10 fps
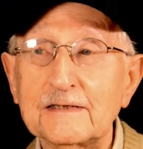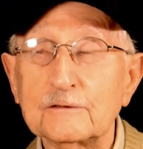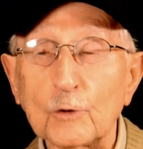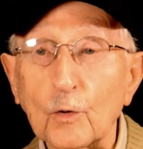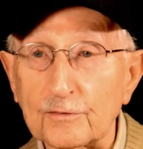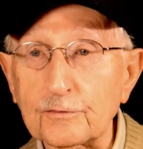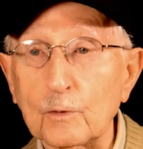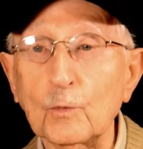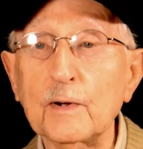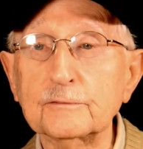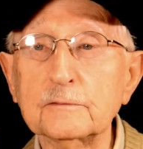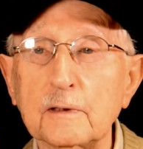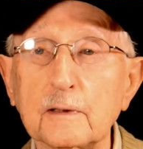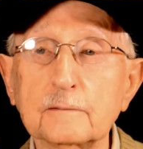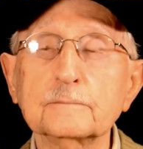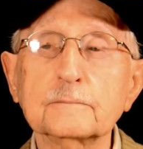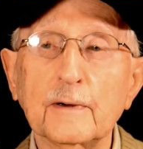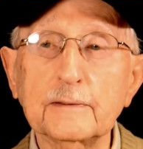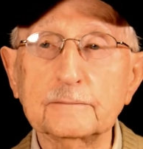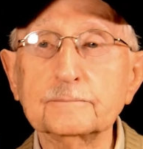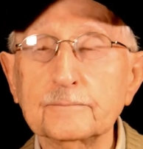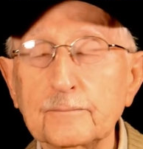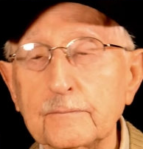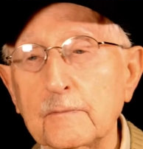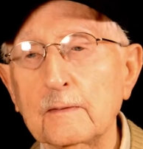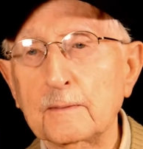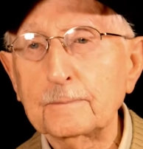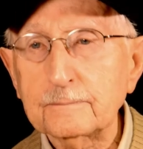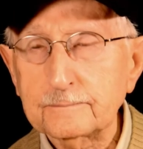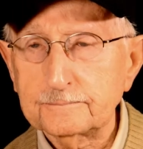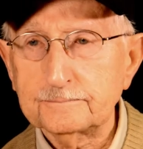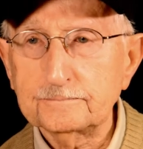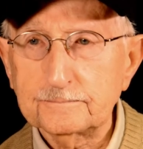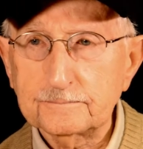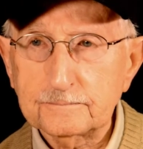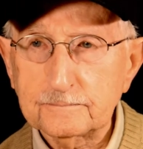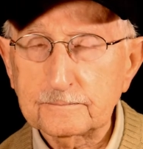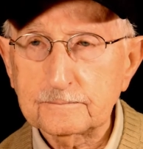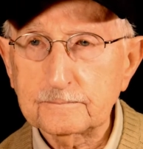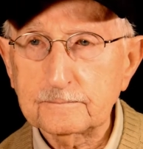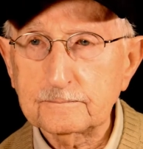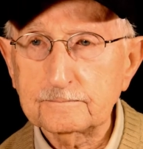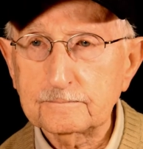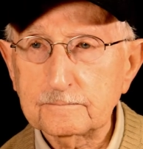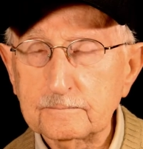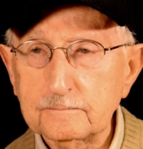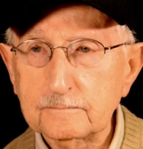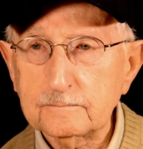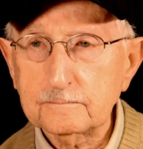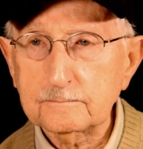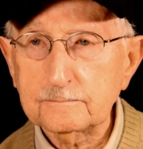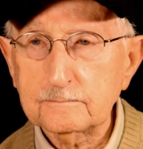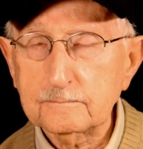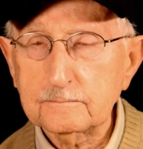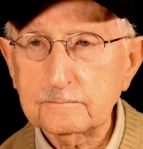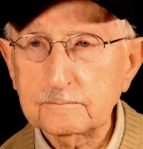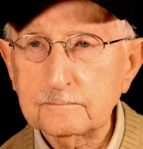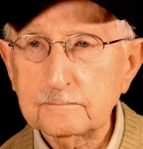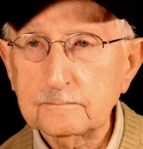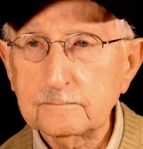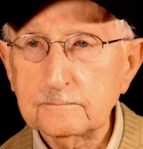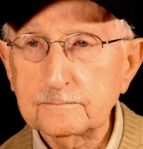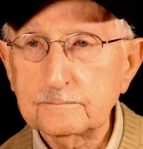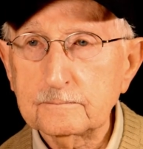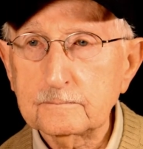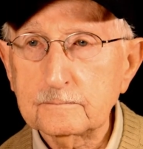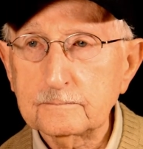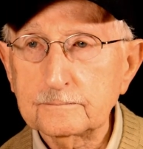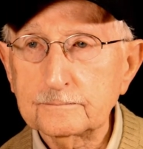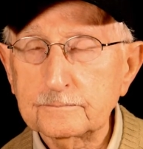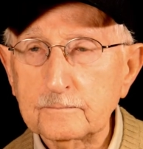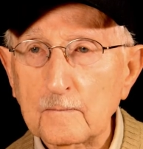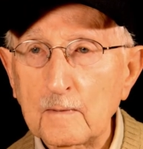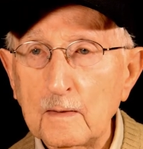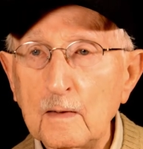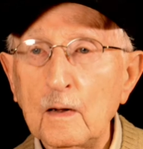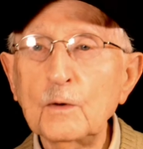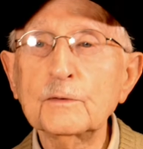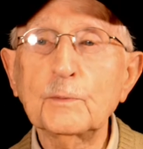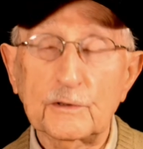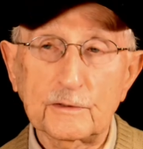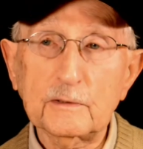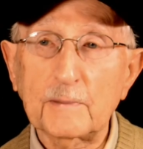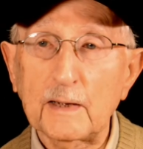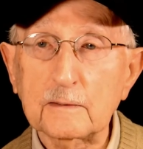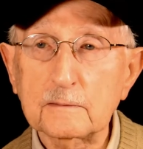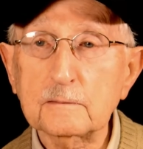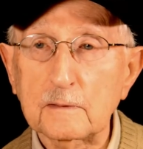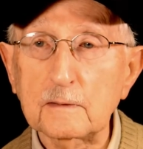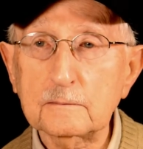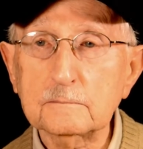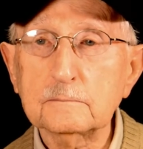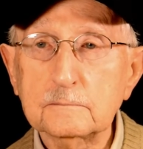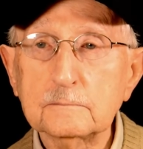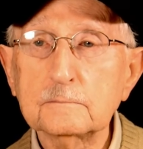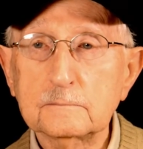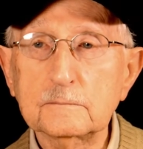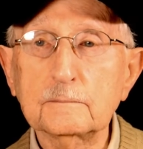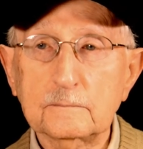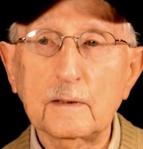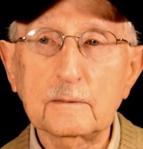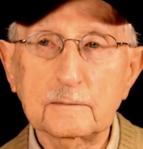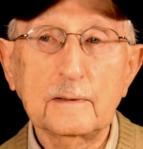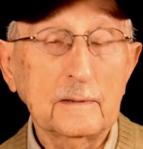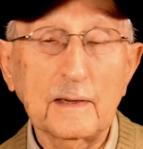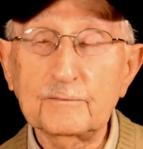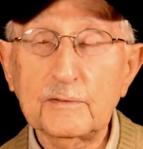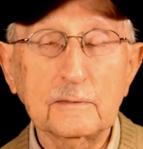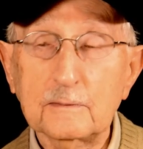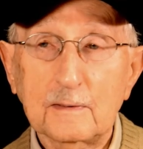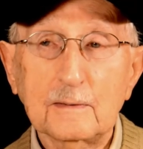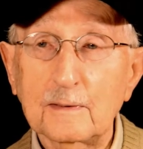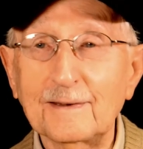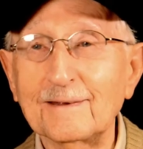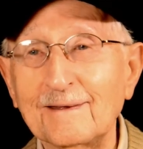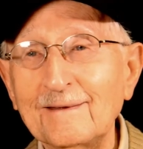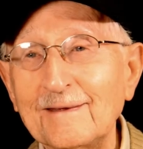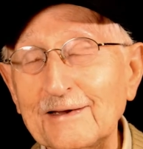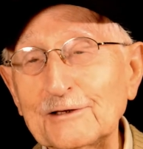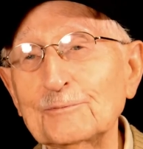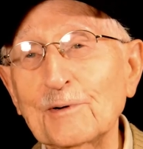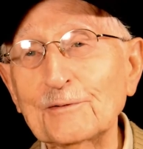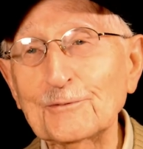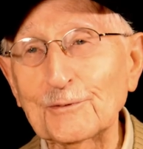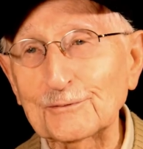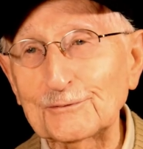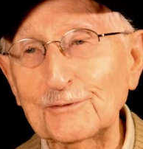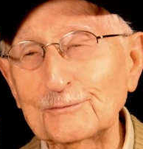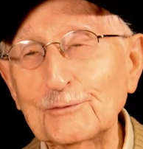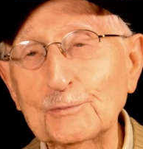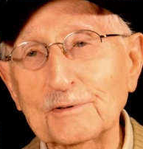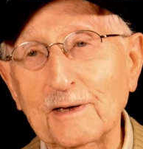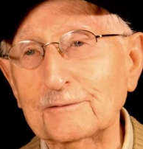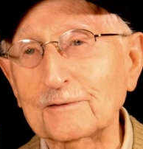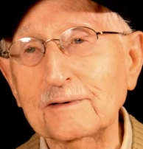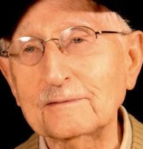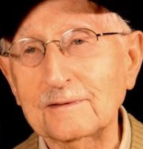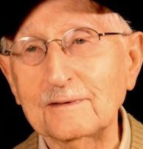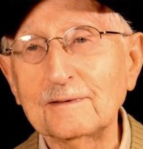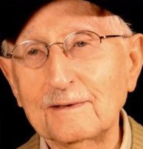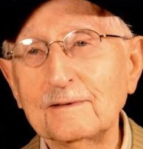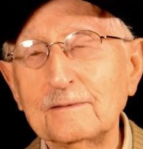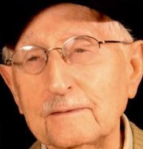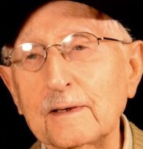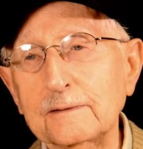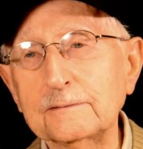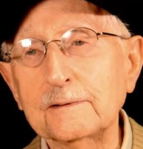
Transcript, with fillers: north or west. Yeah. Right. What do you remember? How did you find out about the Malmedy massacre? Oh, we heard about it. Yeah. Just through every reports and stuff. Spread through the troops like crazy. Yeah. Right.